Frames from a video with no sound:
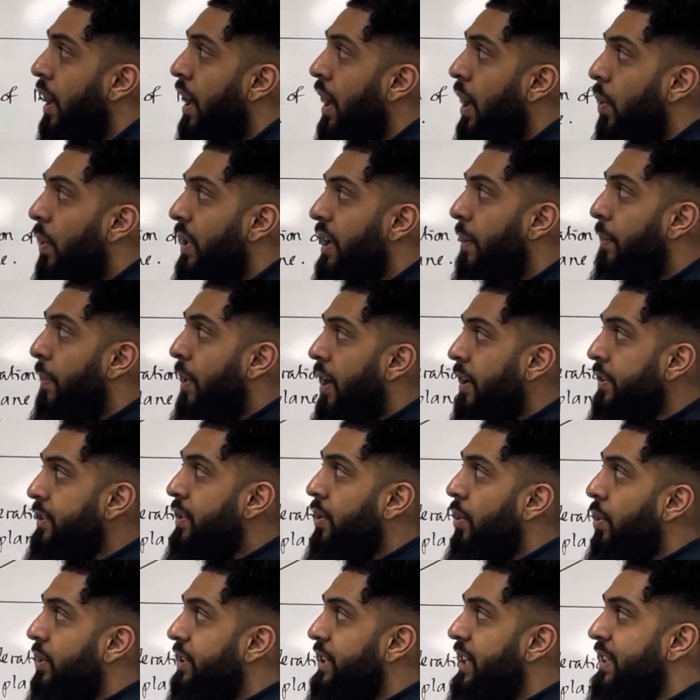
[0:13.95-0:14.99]
When a
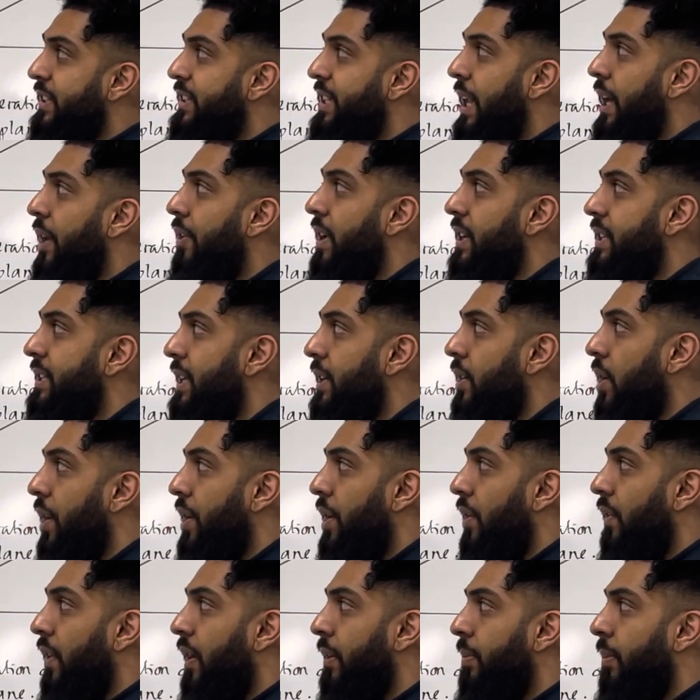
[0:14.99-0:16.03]
particle is accelerating on a
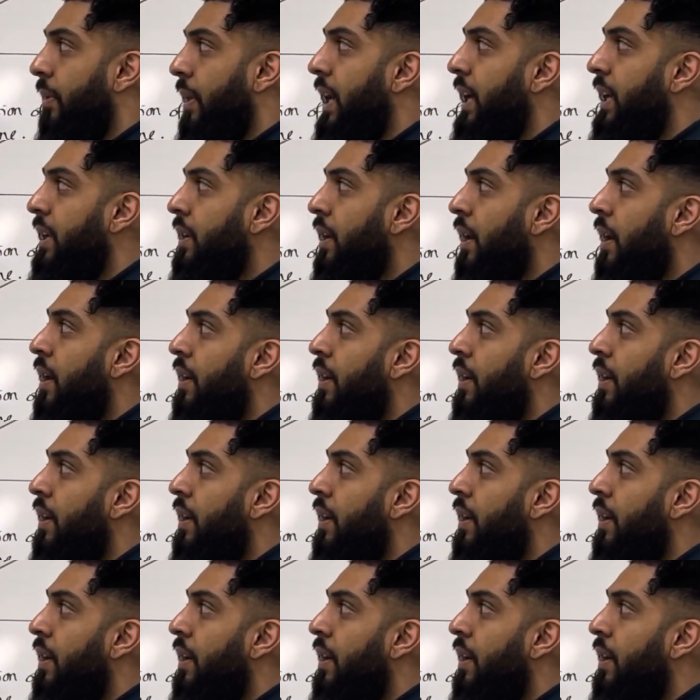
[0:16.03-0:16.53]
rough plane,